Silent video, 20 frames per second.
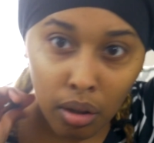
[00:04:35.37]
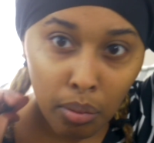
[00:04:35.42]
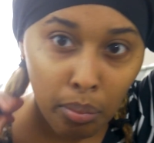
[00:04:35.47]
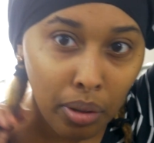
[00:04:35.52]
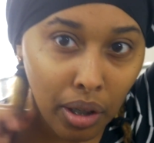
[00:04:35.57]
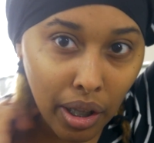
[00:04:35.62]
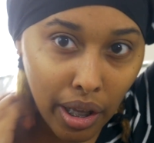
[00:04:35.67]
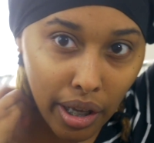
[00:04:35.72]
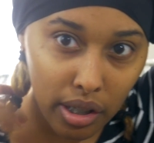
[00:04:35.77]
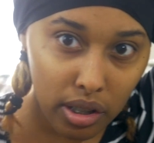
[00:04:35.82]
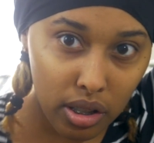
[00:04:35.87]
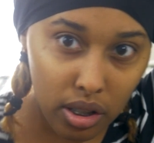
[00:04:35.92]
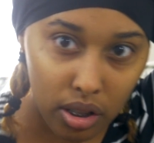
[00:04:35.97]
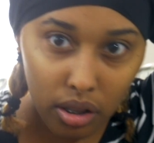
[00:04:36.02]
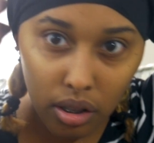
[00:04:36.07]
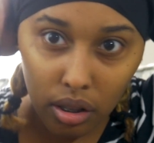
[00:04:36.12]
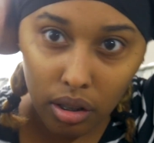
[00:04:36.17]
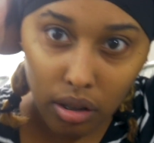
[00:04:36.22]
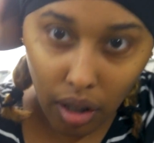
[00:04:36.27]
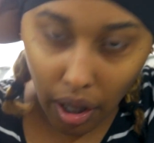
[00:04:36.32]

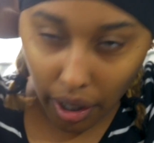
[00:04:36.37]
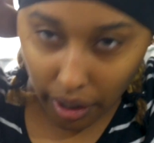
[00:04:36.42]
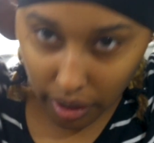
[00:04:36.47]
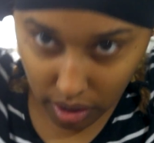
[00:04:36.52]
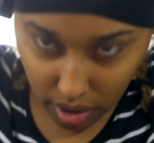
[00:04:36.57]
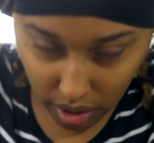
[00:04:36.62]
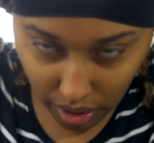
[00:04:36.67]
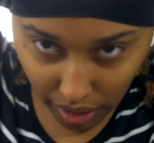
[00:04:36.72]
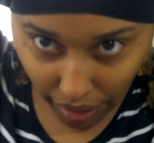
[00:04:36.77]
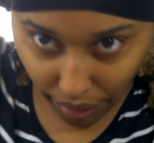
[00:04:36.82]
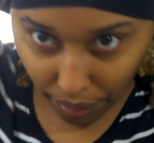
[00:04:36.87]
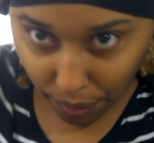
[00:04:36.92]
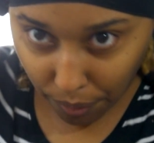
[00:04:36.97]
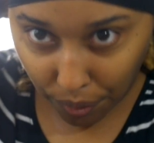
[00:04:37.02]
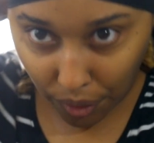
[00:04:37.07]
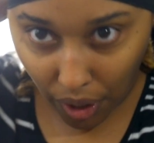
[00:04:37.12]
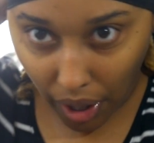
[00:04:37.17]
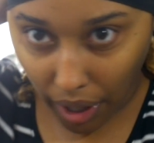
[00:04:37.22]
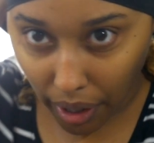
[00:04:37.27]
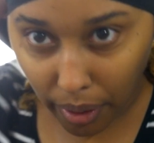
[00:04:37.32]
plaits like to lay
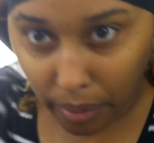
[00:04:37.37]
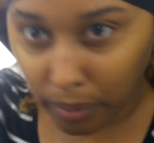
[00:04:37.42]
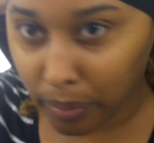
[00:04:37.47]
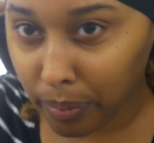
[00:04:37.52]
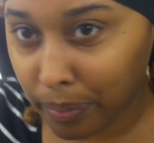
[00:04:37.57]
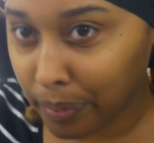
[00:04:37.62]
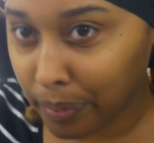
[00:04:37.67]
flat.